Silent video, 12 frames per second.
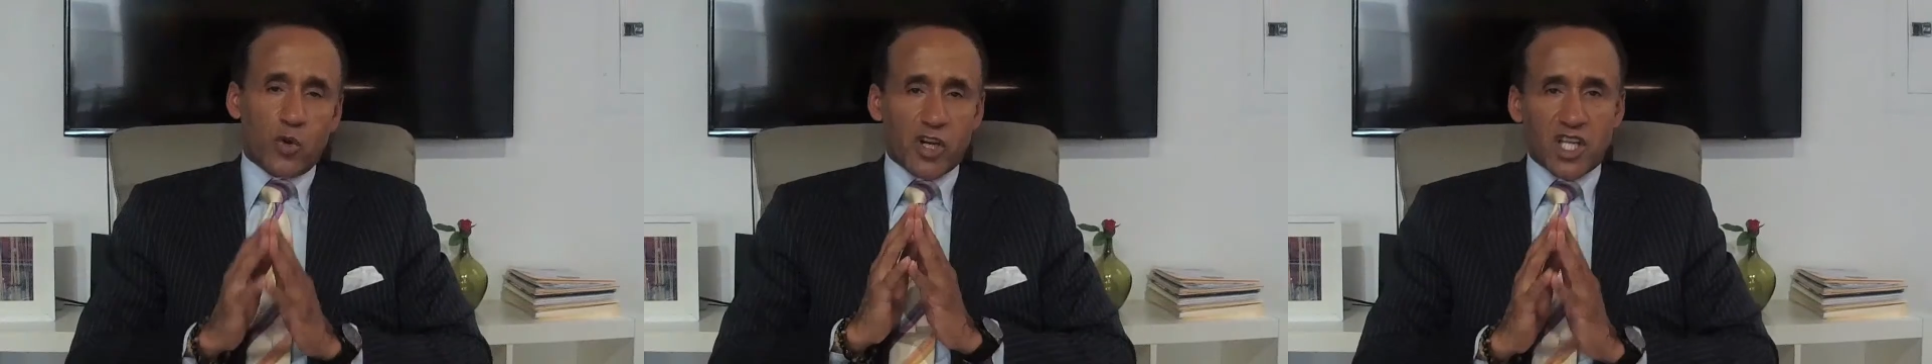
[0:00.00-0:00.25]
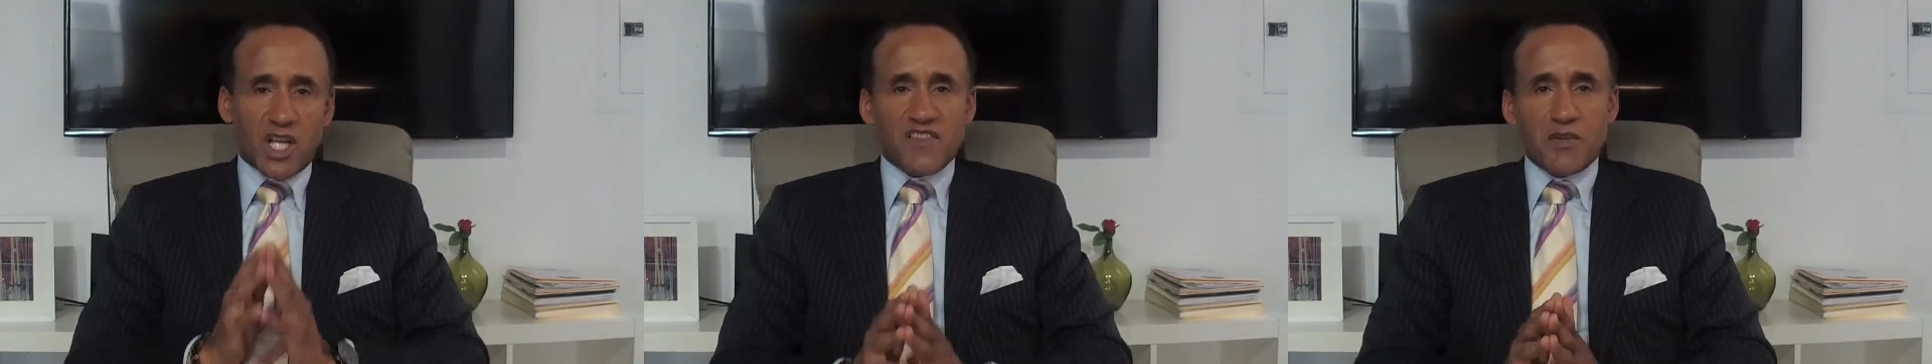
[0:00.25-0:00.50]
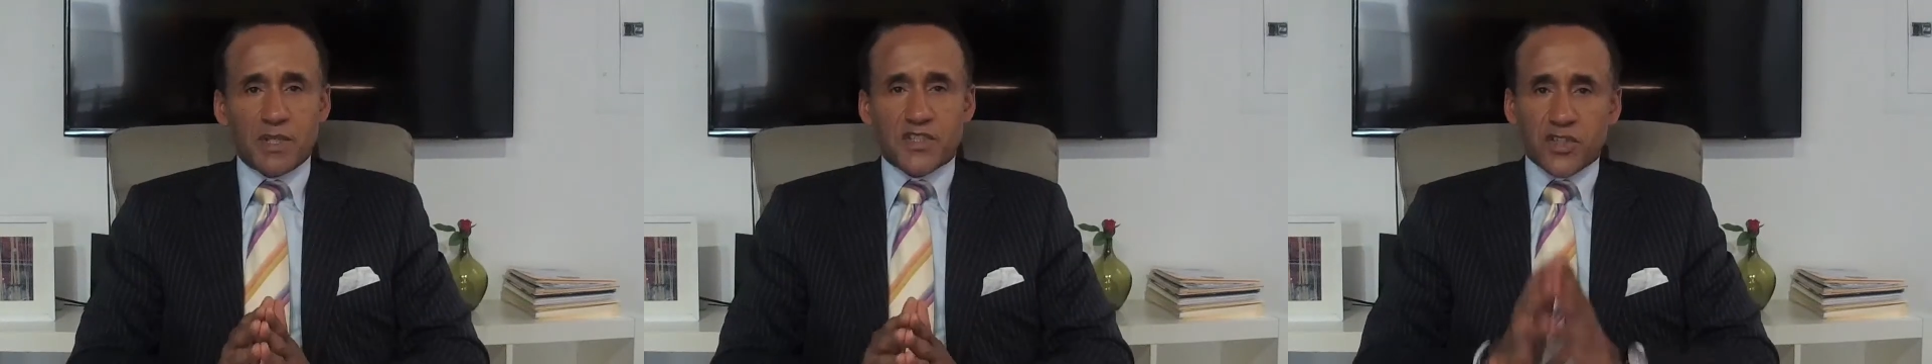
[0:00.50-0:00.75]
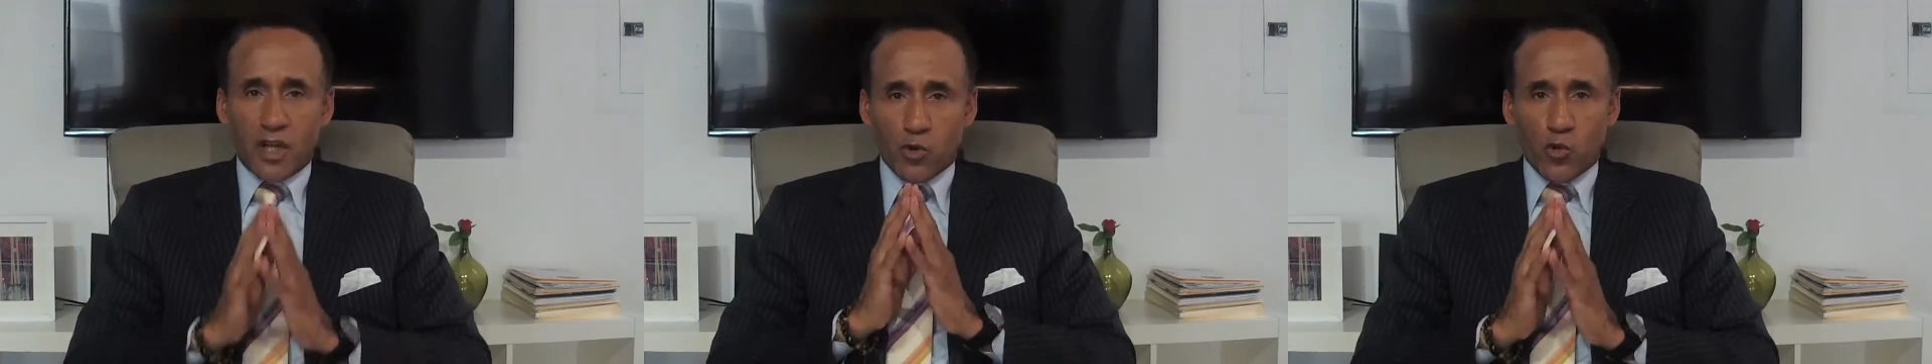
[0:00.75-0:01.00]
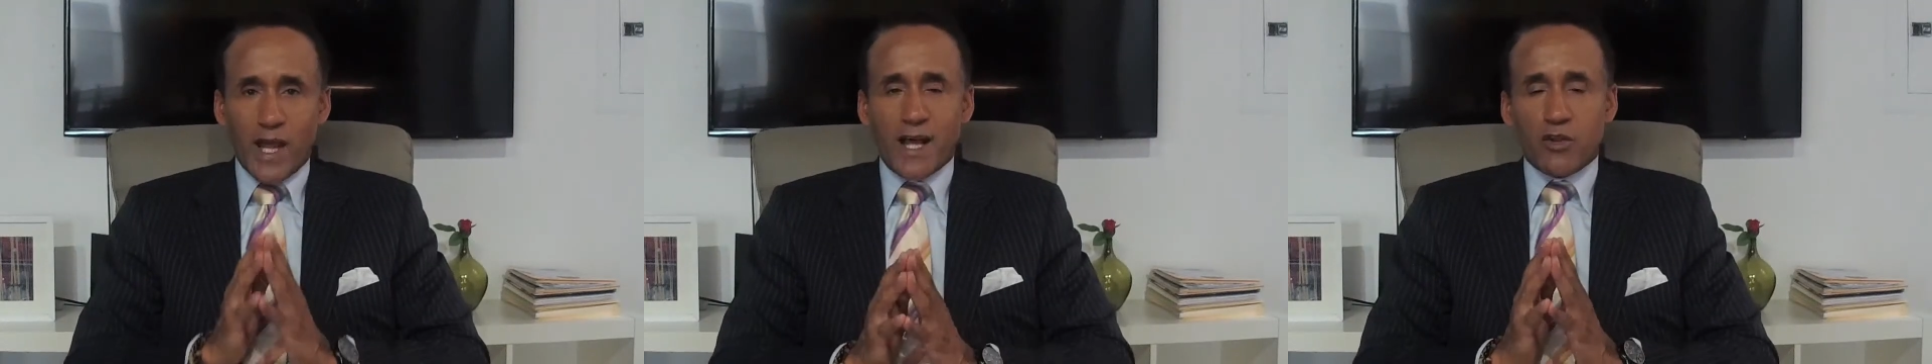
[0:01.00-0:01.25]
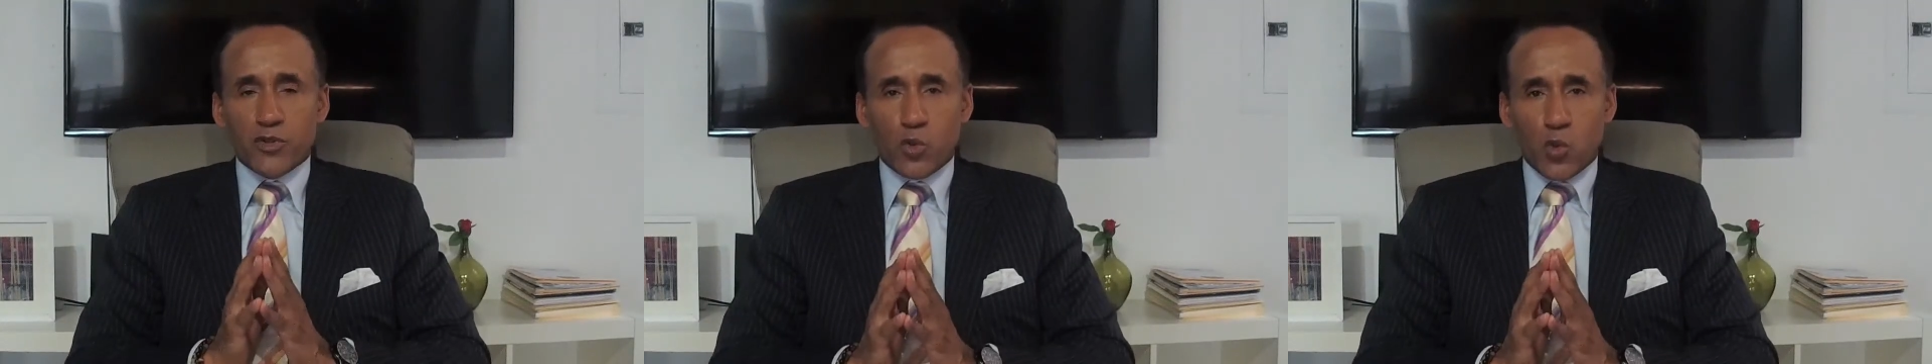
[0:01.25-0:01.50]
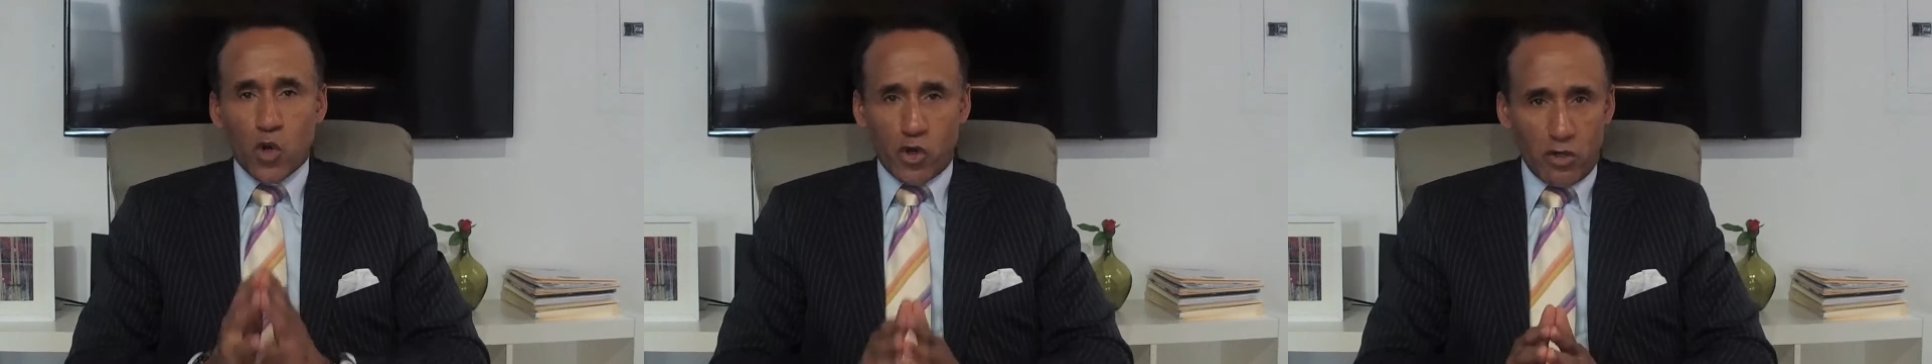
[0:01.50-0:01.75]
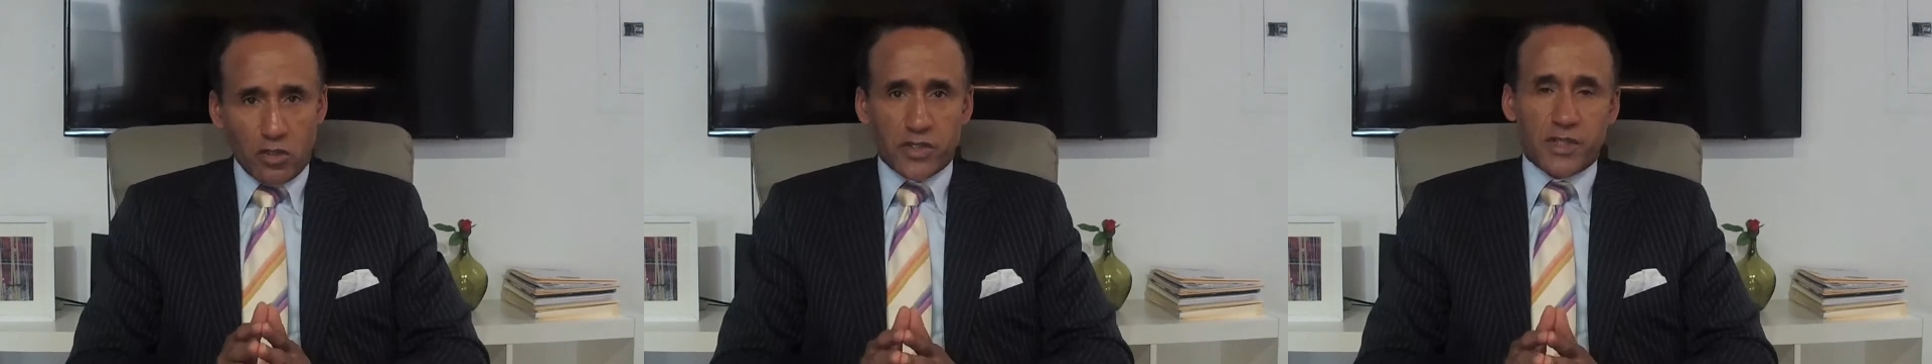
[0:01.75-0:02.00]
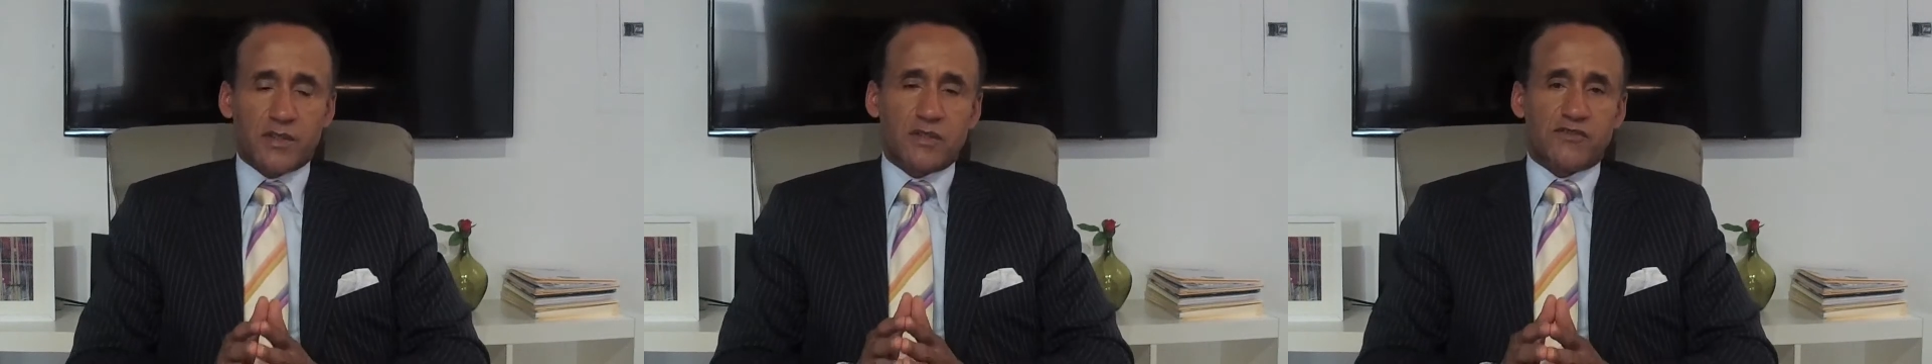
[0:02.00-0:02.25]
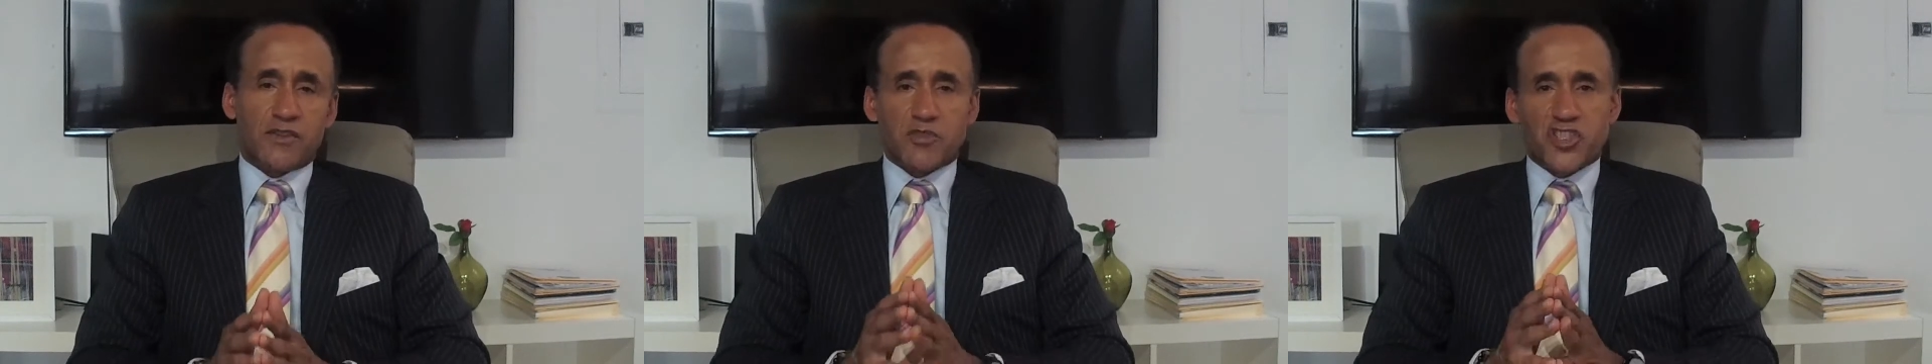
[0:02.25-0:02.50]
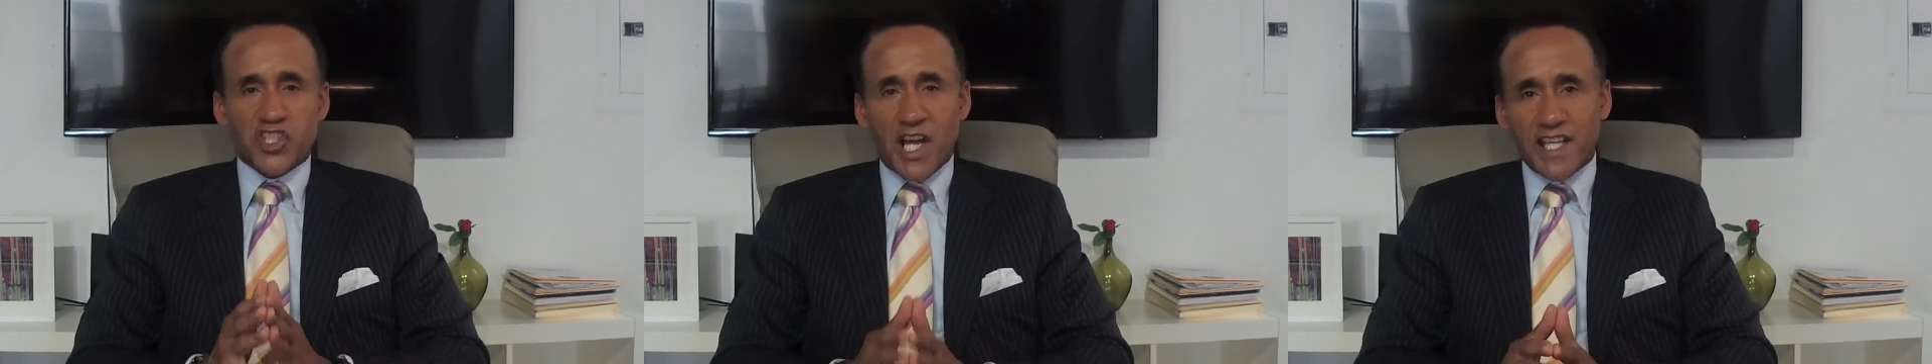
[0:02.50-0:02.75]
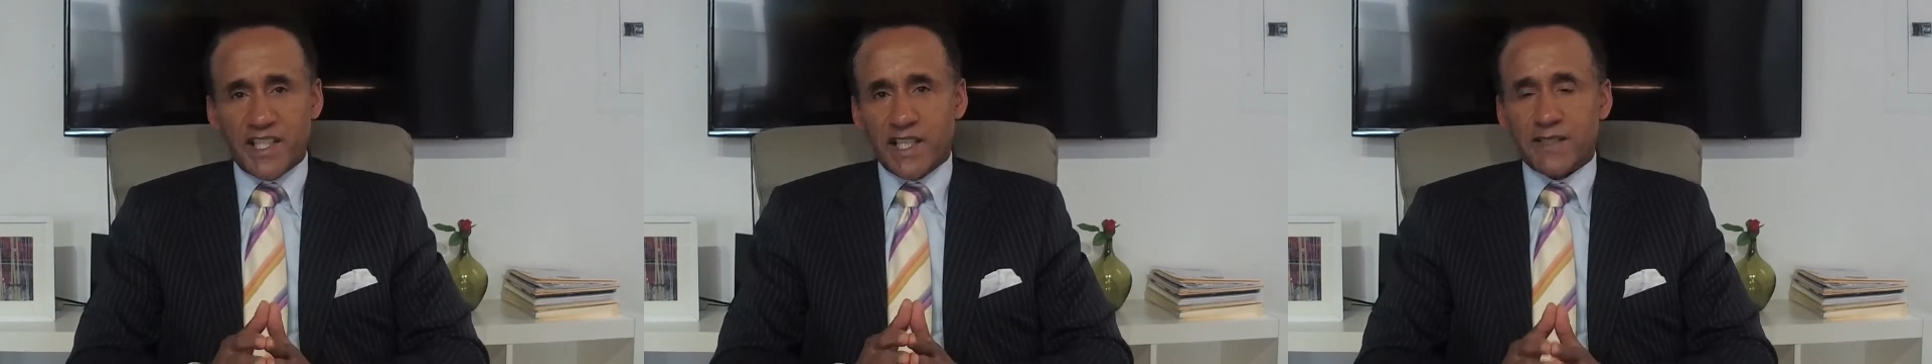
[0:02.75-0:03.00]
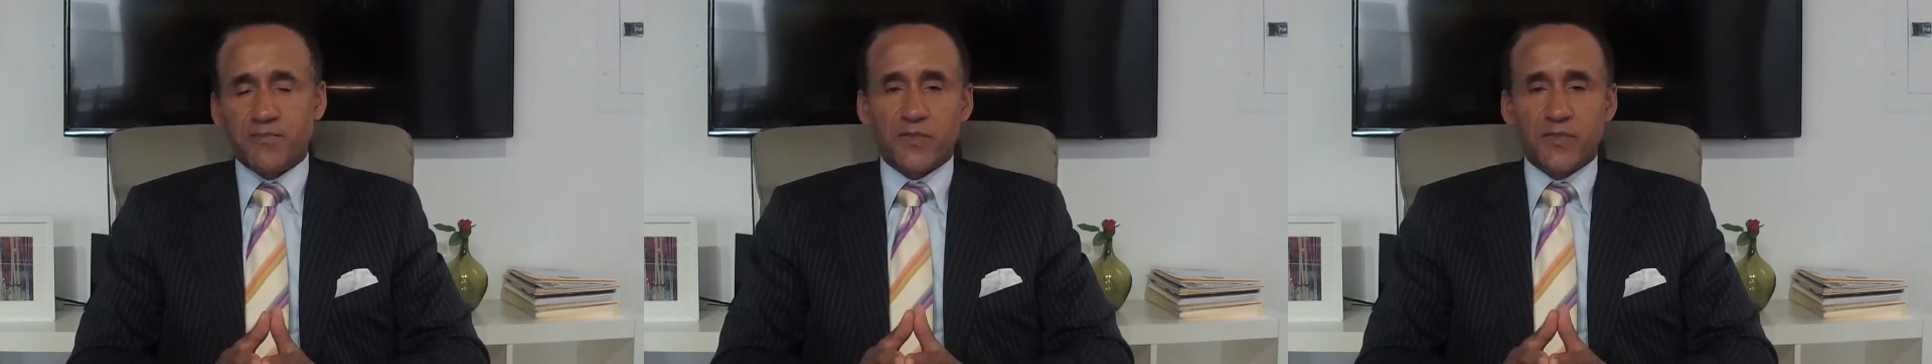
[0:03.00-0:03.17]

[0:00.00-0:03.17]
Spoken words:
where governments around the world, from China